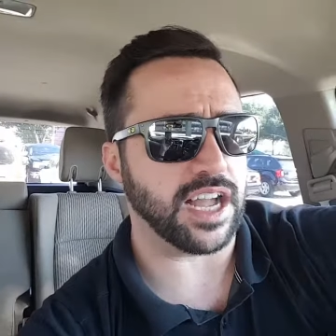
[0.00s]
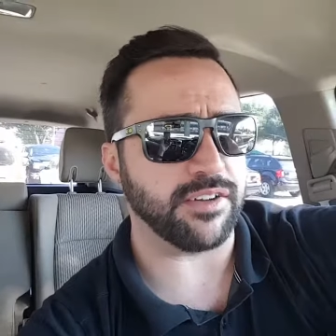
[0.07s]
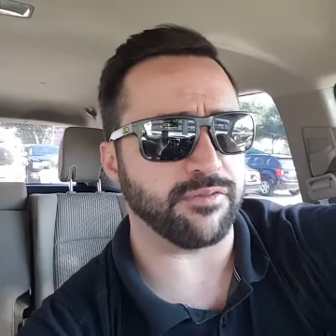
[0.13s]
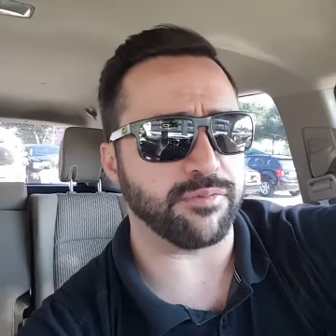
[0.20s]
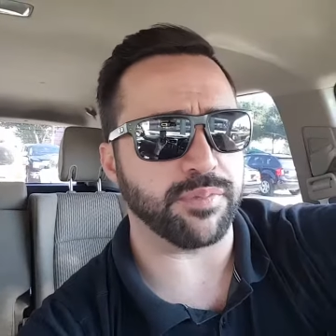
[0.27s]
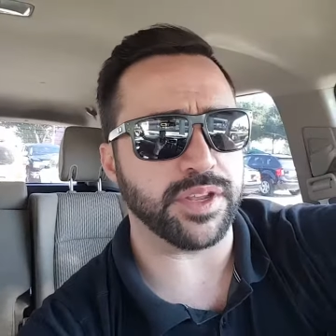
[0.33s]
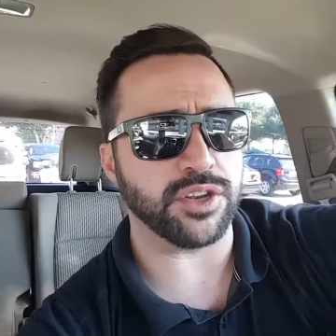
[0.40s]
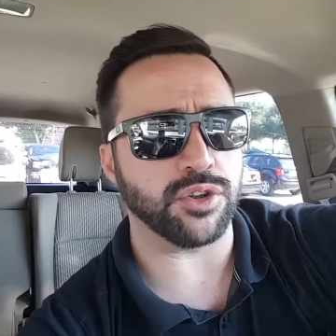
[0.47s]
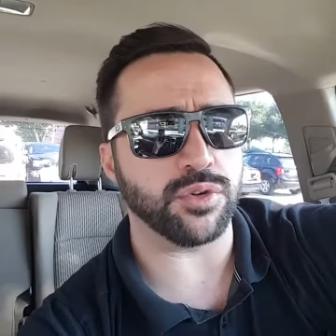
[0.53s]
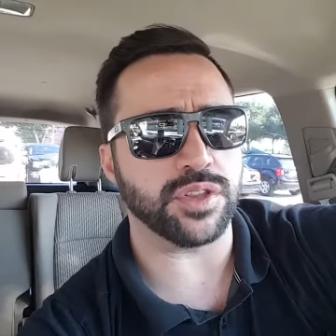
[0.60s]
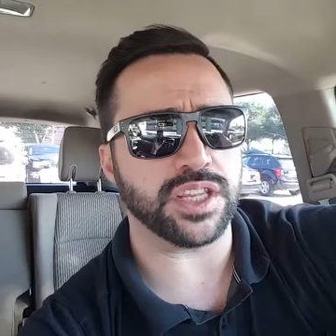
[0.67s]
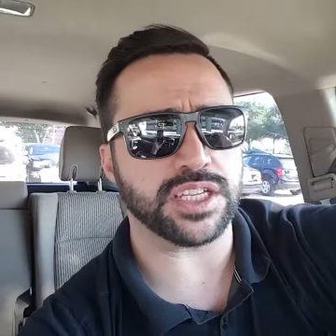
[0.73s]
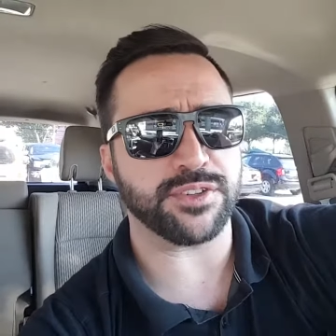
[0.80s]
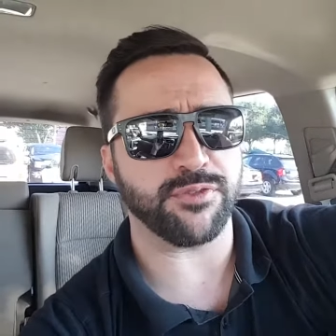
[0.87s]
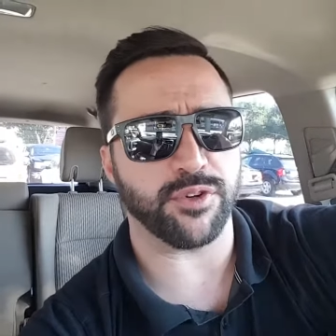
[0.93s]
I've been
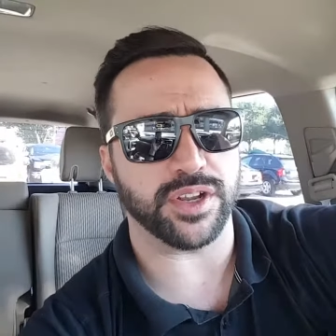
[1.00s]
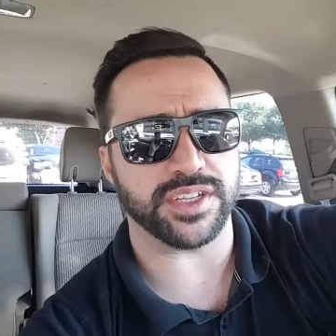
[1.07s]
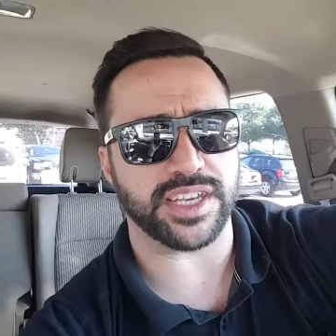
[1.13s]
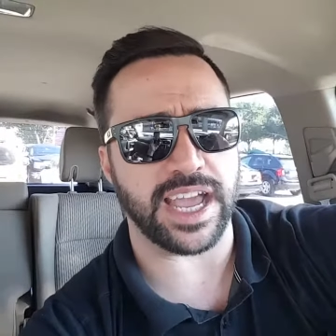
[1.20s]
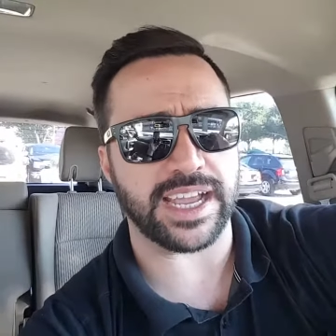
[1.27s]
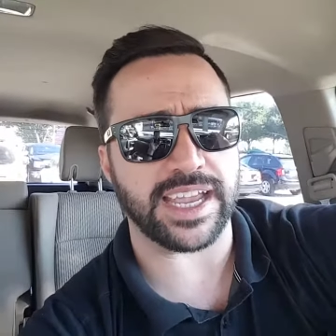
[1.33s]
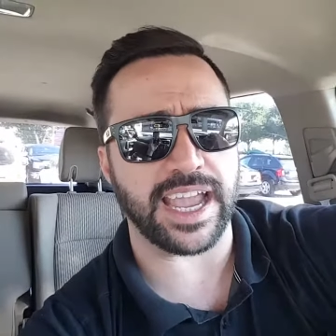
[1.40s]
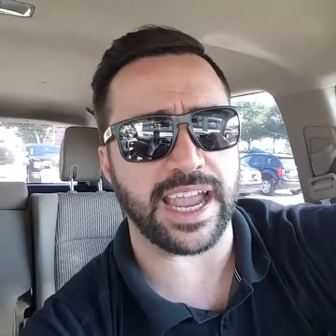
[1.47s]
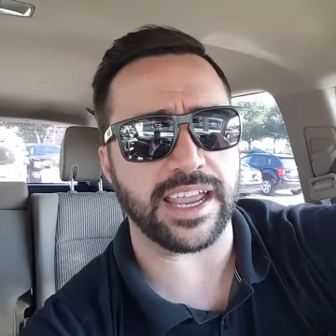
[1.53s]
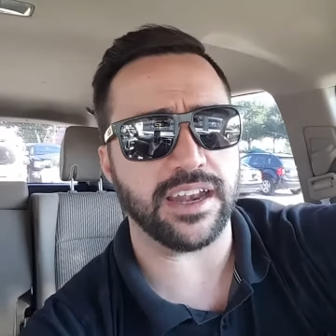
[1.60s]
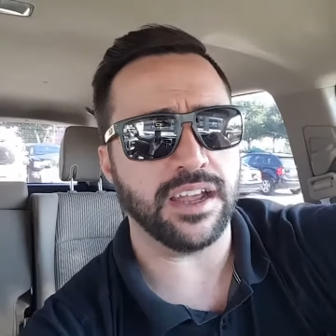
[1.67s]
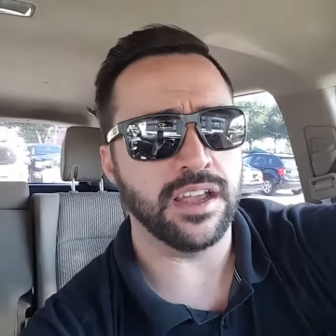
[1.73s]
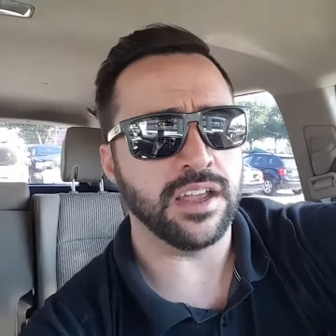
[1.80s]
doing this for a decade.